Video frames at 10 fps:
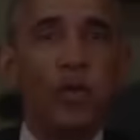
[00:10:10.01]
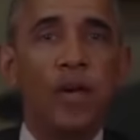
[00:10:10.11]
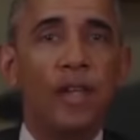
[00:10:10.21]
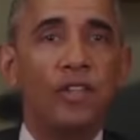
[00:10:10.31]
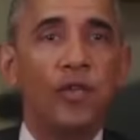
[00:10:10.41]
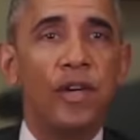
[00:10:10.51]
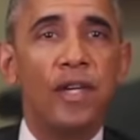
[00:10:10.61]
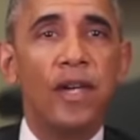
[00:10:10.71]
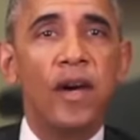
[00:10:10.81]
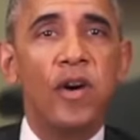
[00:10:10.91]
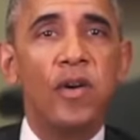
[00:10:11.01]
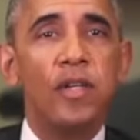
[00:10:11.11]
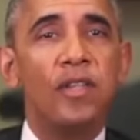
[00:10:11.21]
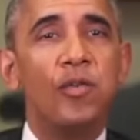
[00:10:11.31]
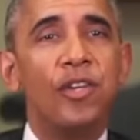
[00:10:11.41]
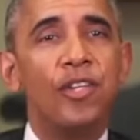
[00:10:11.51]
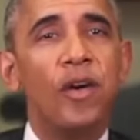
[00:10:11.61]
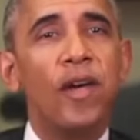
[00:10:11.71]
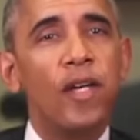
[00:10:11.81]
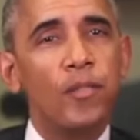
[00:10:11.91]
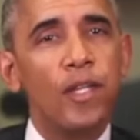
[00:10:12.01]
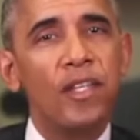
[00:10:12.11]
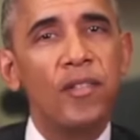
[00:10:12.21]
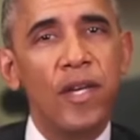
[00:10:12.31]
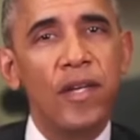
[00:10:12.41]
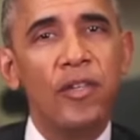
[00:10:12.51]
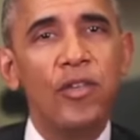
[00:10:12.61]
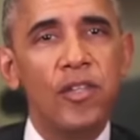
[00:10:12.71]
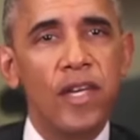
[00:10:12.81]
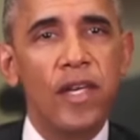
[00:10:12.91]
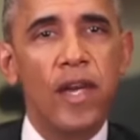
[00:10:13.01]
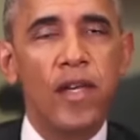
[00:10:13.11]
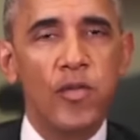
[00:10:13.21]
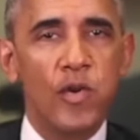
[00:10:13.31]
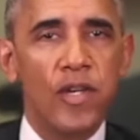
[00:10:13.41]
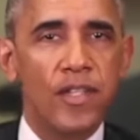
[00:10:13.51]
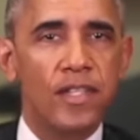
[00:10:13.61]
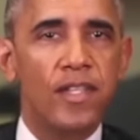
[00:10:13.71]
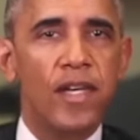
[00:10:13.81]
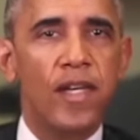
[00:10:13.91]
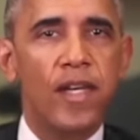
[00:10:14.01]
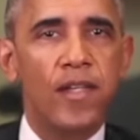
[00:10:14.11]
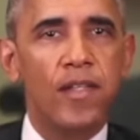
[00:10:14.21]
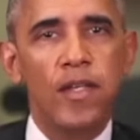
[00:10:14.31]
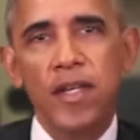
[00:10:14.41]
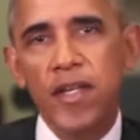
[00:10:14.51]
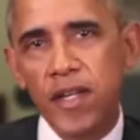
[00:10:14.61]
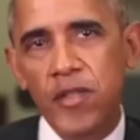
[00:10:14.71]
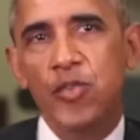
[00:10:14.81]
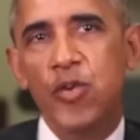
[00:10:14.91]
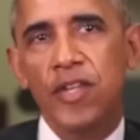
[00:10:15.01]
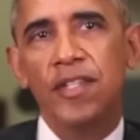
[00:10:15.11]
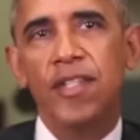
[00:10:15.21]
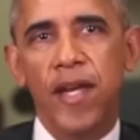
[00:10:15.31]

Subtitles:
We're entering an era in which our enemies can make it look like anyone is saying anything at any point in